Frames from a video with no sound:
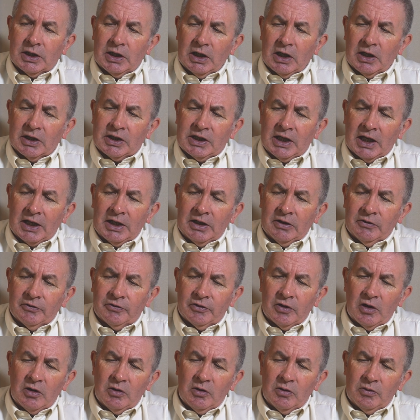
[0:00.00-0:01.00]
a kind
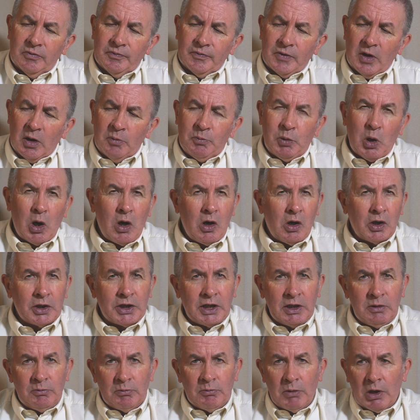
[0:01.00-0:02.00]
of a
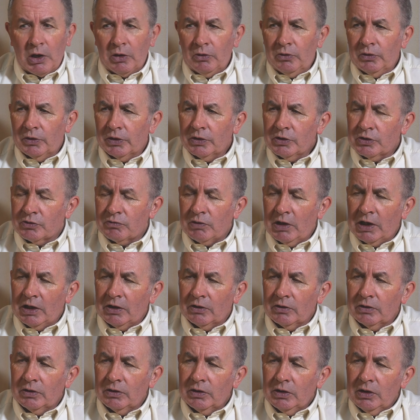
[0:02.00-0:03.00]
parking mode as
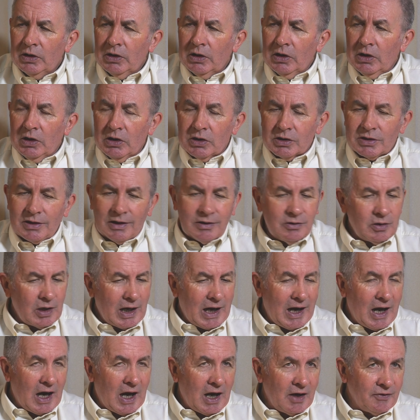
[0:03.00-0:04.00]
well. So
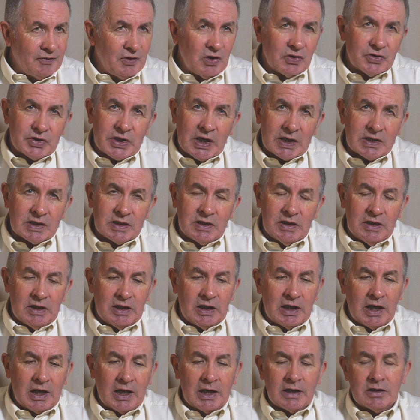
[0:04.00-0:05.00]
I've not tested
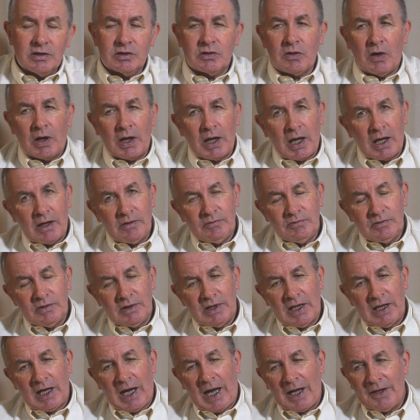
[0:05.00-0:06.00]
it yet, so
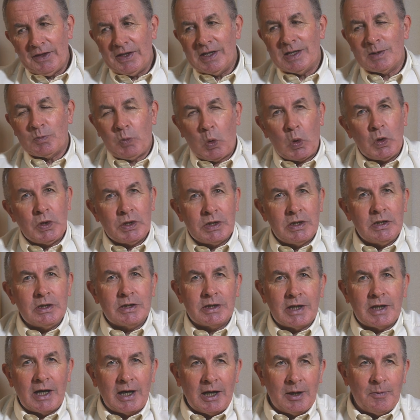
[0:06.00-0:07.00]
at this point in
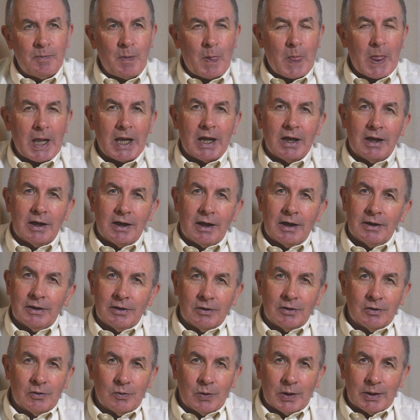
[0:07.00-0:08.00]
time, I
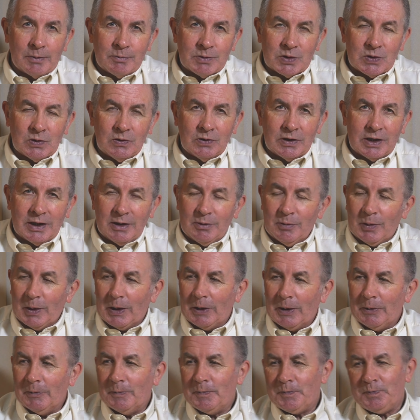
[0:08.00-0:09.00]
don't know what I'm talking
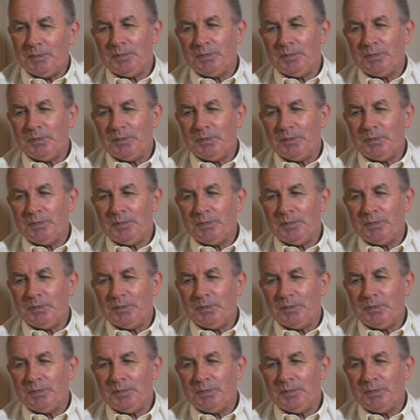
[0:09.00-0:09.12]
about.